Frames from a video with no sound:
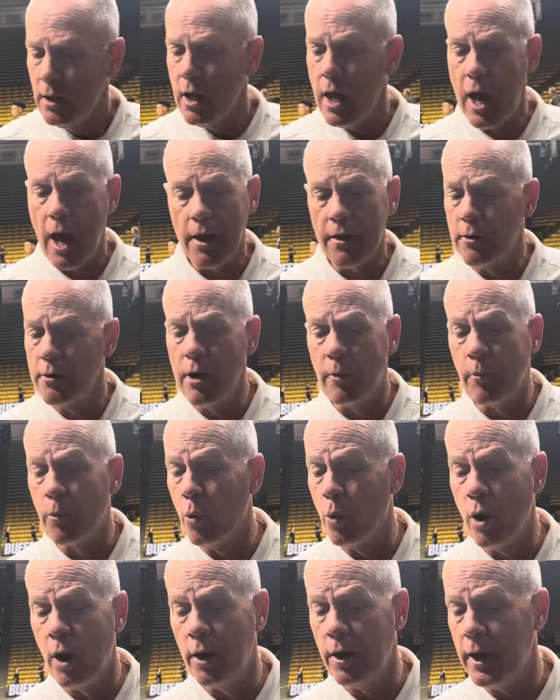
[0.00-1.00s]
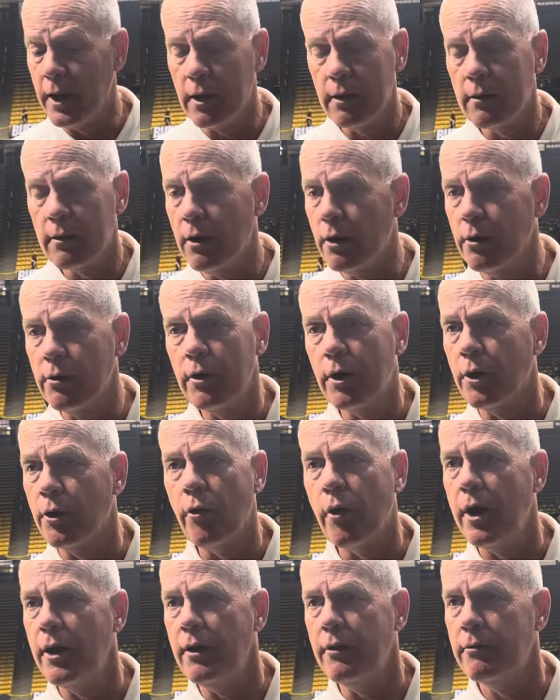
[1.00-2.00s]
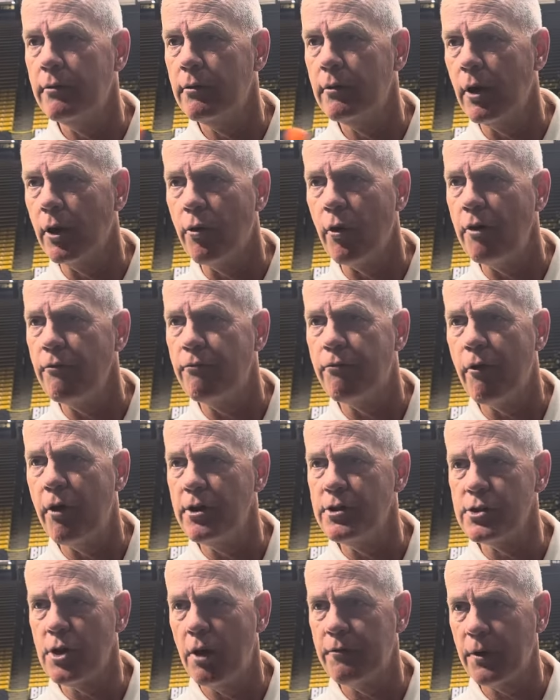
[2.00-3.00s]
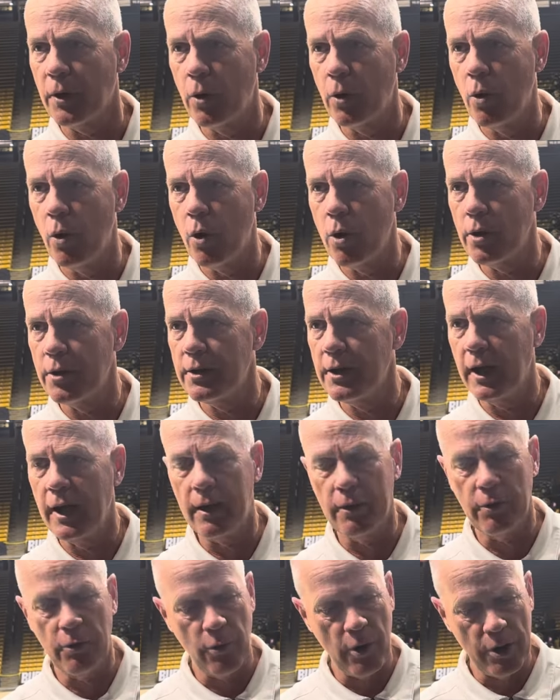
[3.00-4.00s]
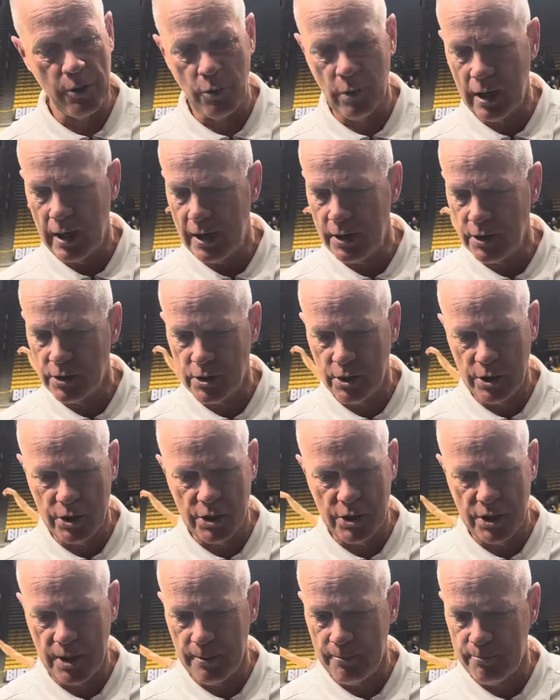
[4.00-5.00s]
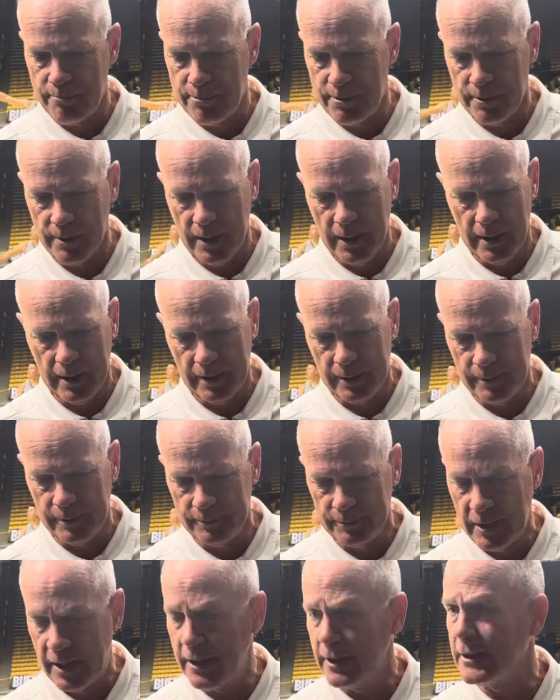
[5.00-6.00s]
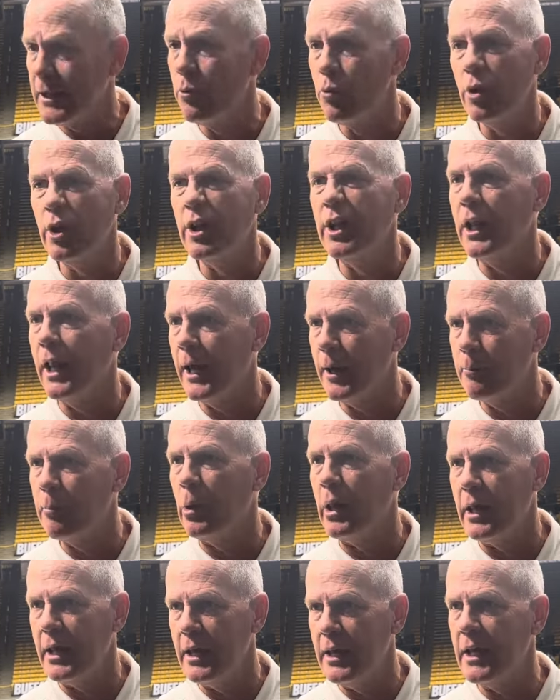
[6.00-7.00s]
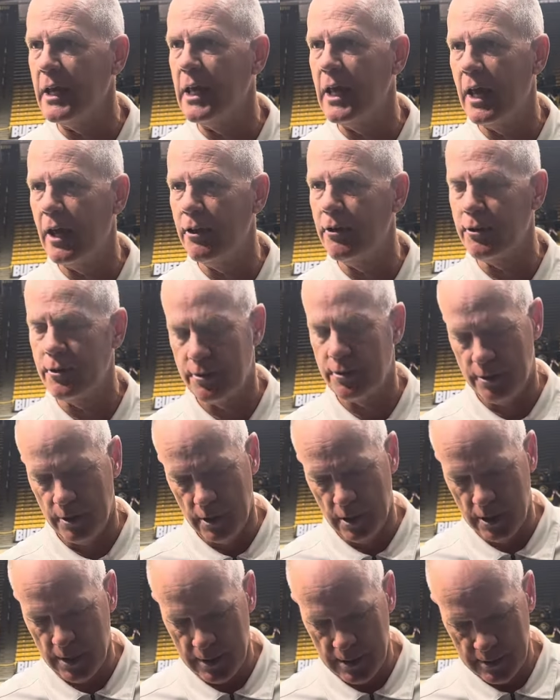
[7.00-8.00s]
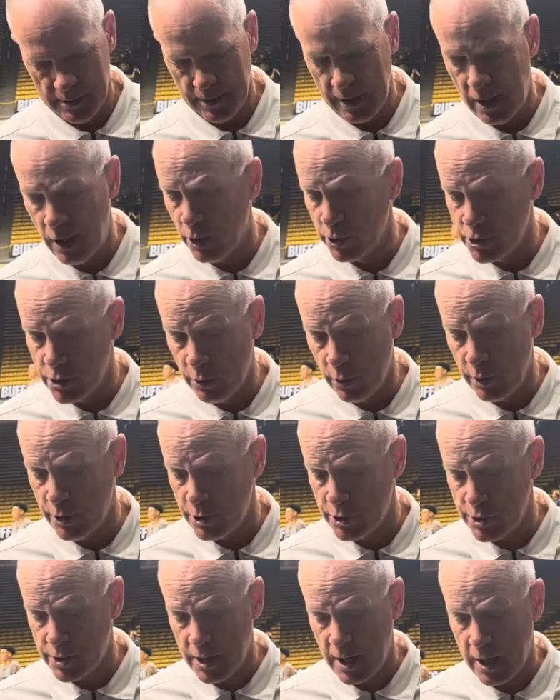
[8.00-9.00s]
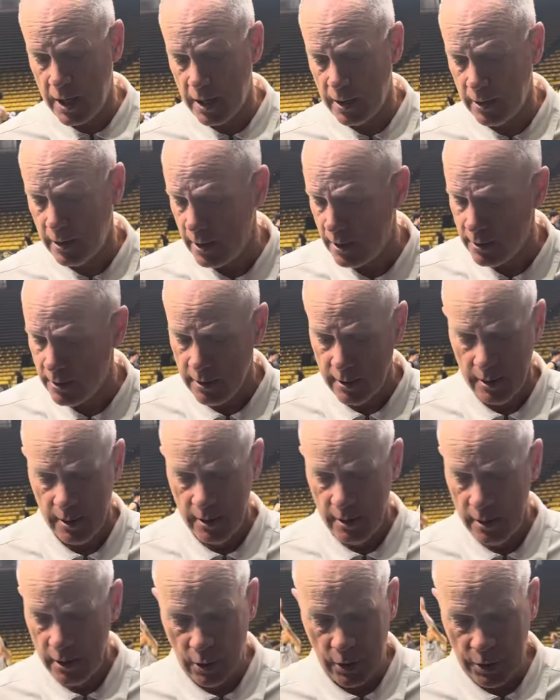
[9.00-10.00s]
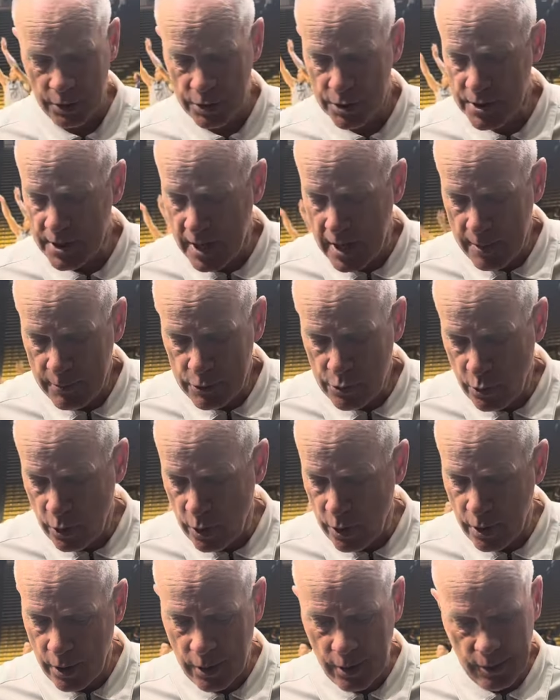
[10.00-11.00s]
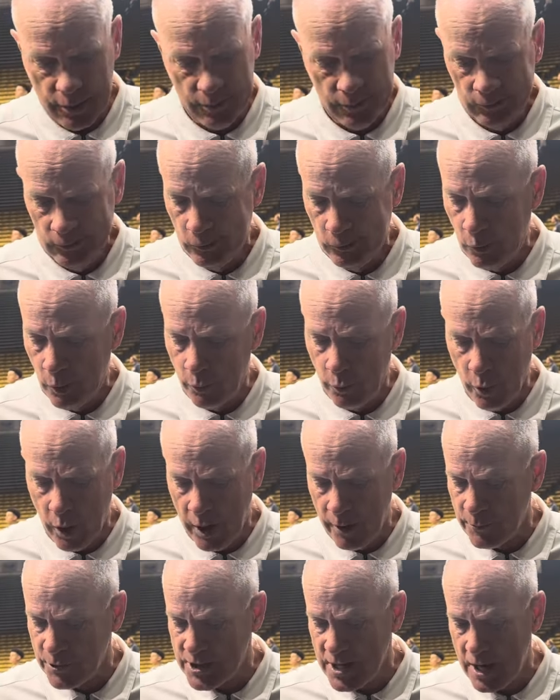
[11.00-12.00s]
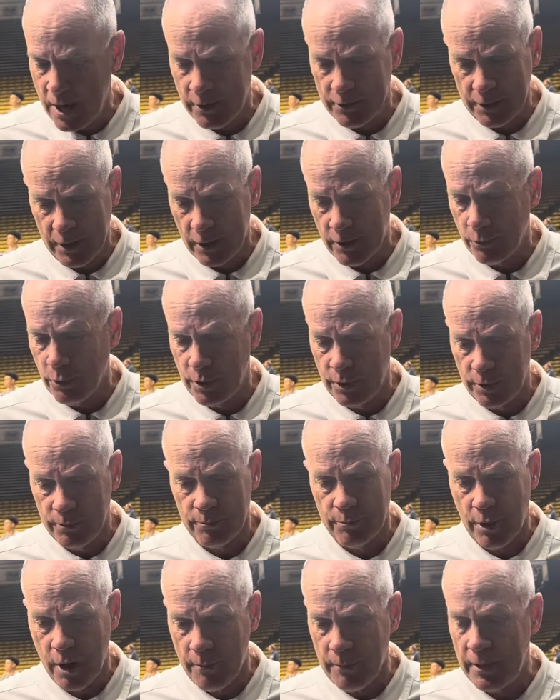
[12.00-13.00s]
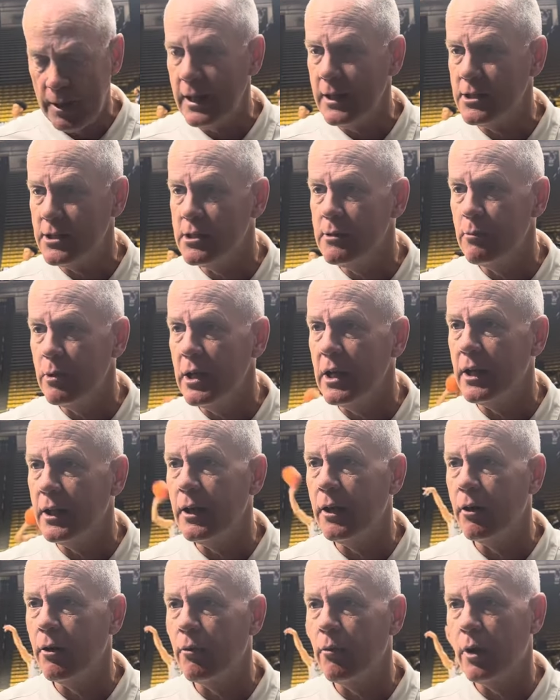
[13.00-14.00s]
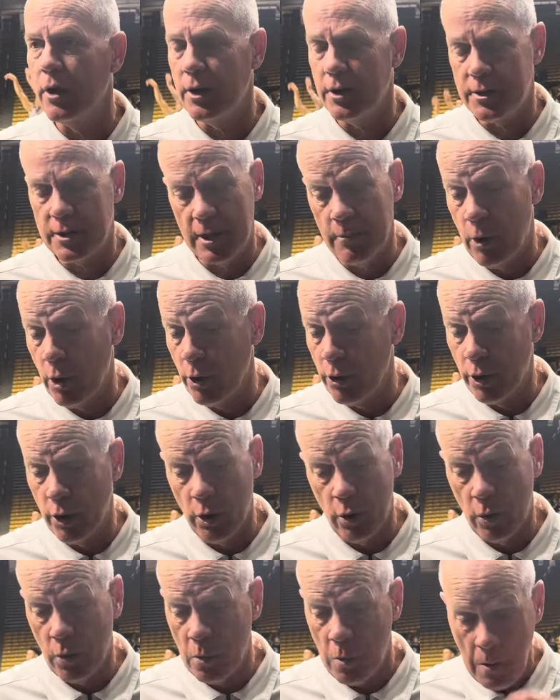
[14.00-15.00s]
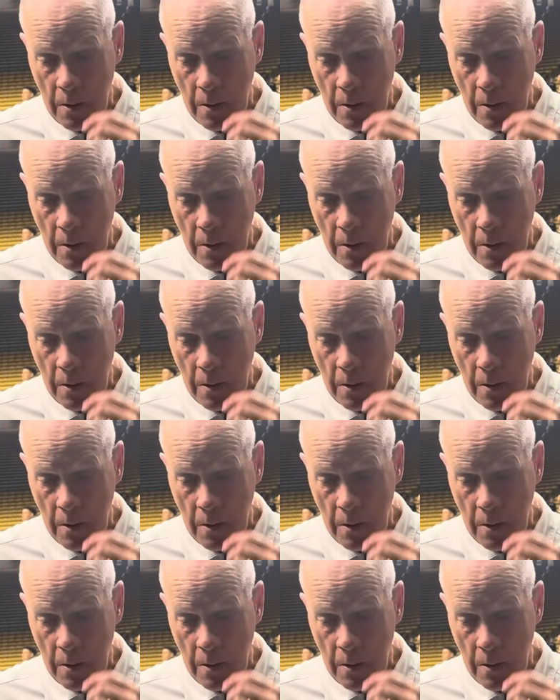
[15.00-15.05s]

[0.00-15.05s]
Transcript: Yeah, number one, they're great. They're great friends off the court. They got great relationship. I think they really like playing together. They also understand that, there's times where when one of them's out, the other one probably needs to be in there and run a team. Although,